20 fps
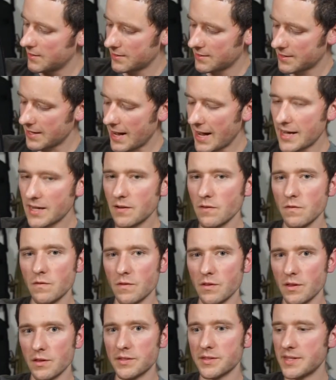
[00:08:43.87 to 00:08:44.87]
Kind
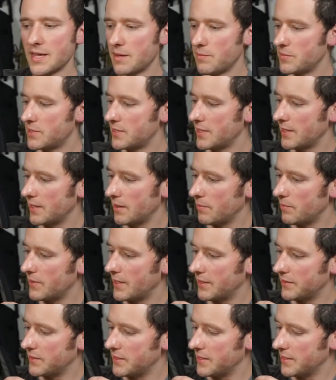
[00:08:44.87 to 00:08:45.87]
of the same setup
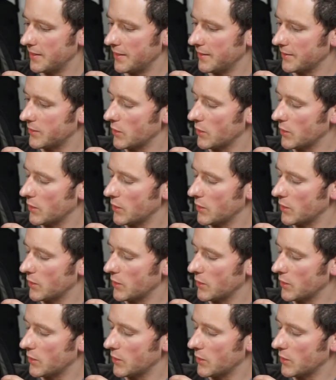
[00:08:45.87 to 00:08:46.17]
that the